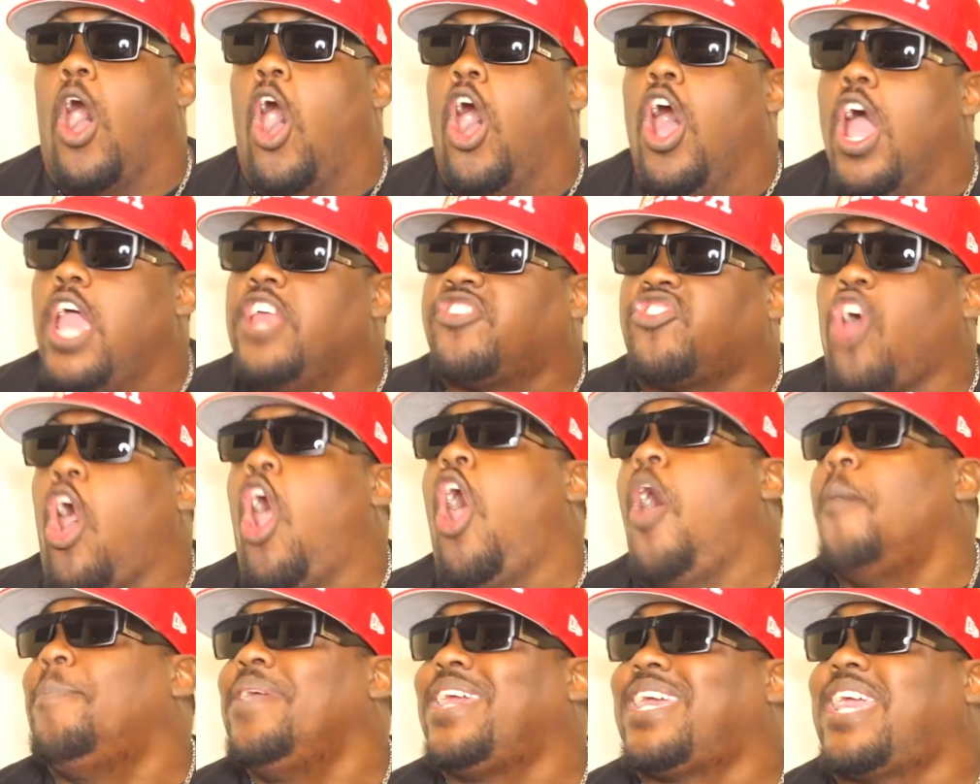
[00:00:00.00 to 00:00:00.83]
it's
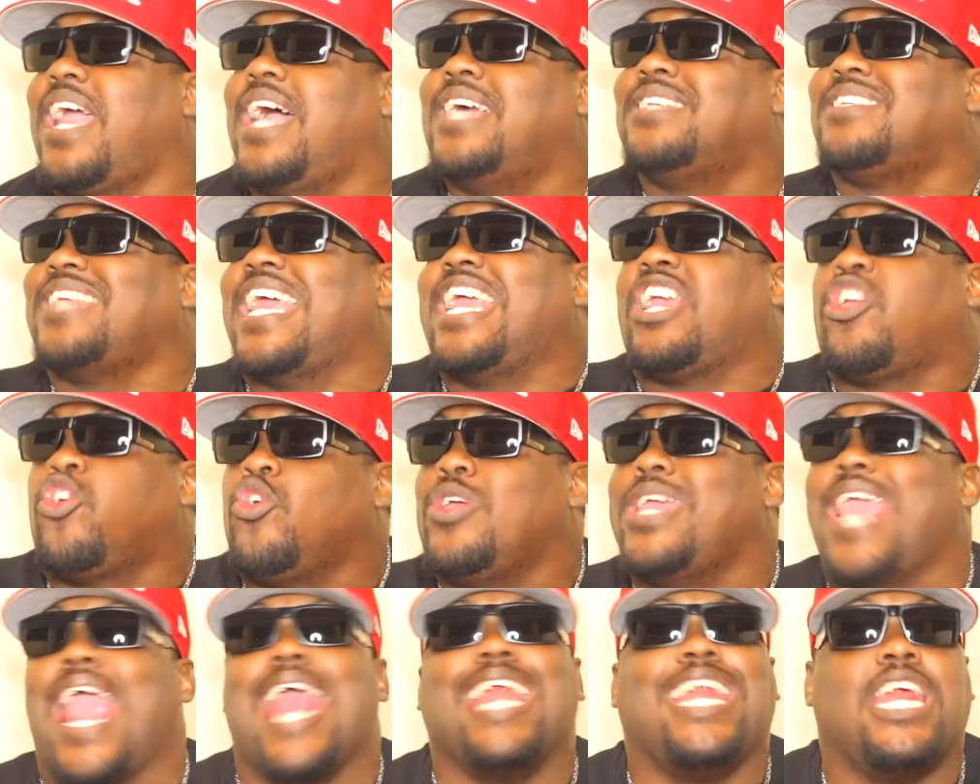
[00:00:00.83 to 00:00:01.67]
all because they
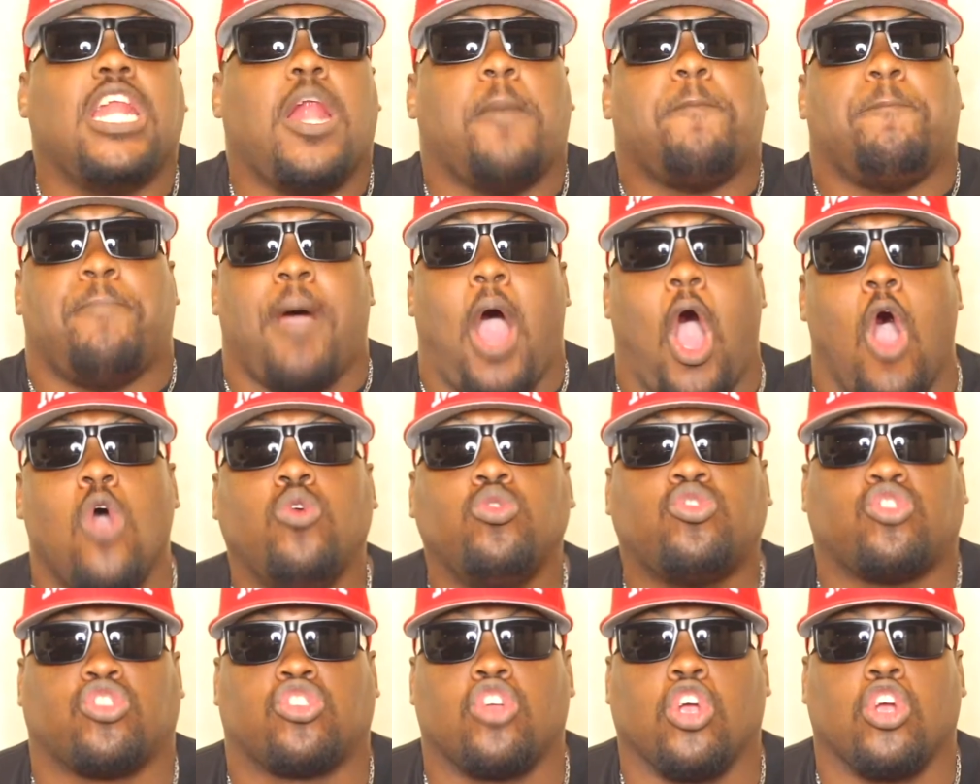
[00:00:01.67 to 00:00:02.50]
created a
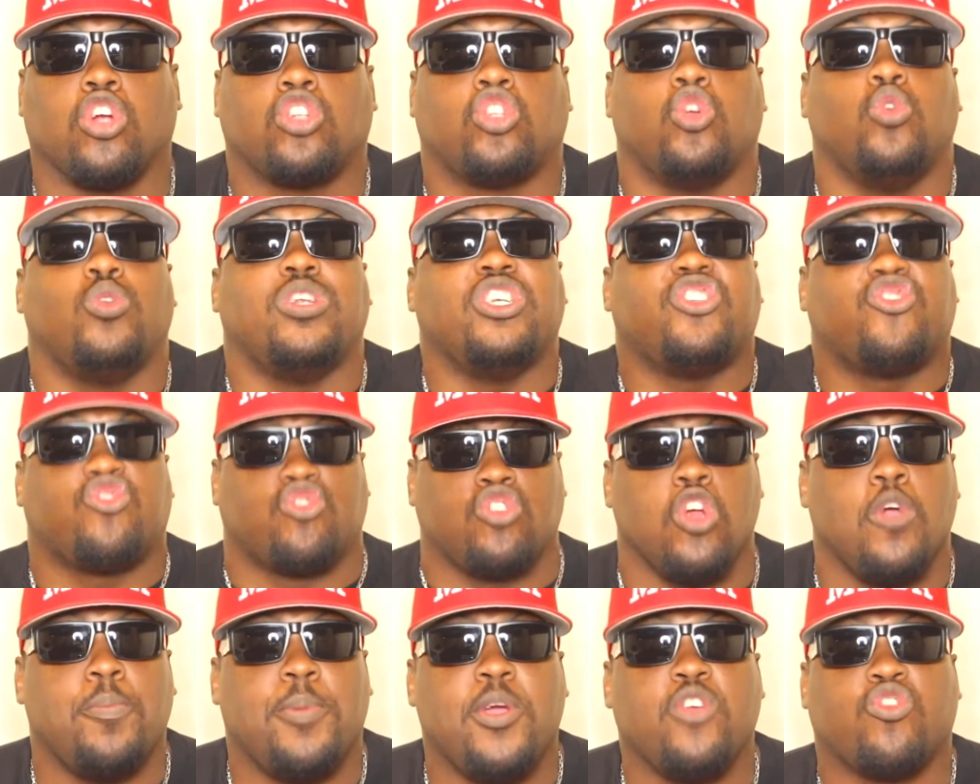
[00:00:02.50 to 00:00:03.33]
poster to
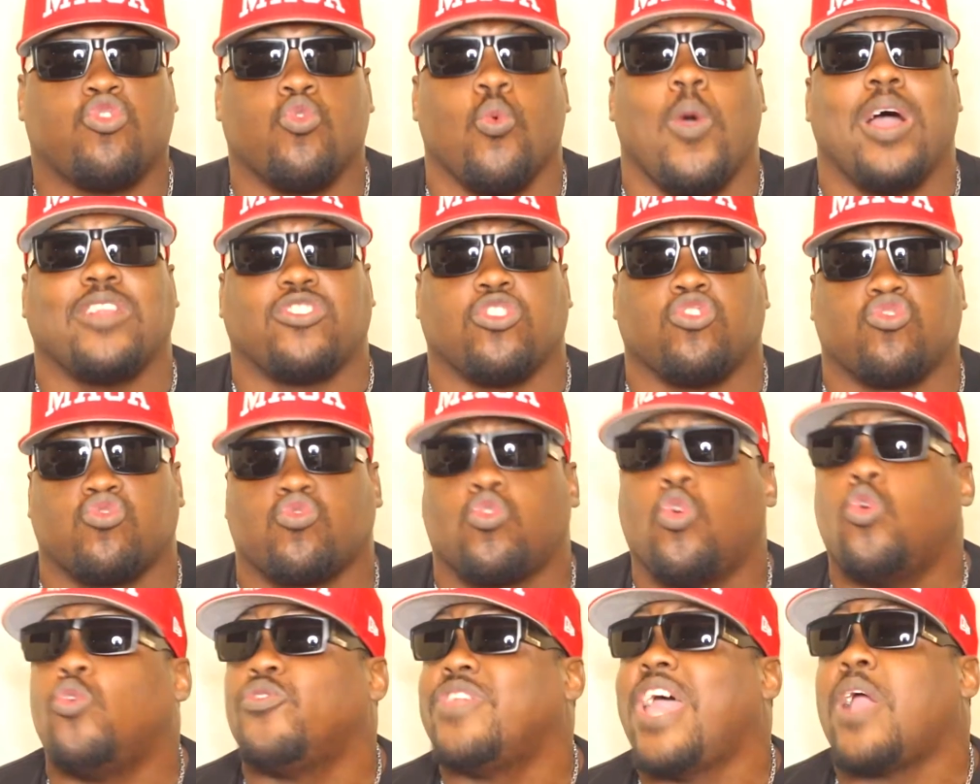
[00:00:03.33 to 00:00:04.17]
distribute throughout the
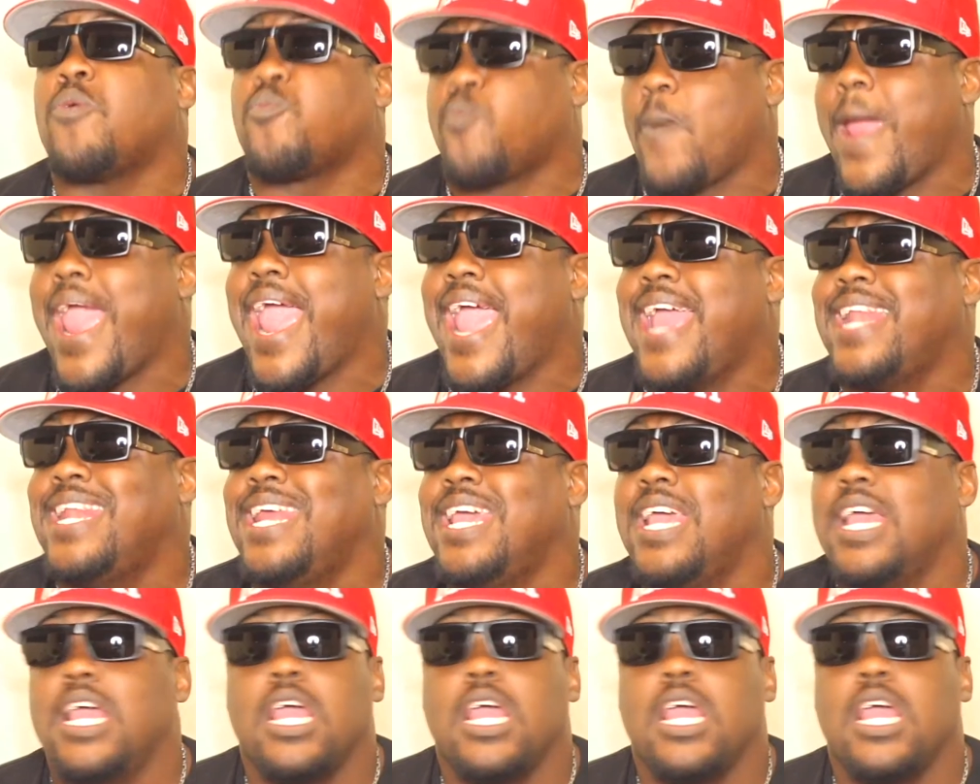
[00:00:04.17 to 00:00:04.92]
school that read,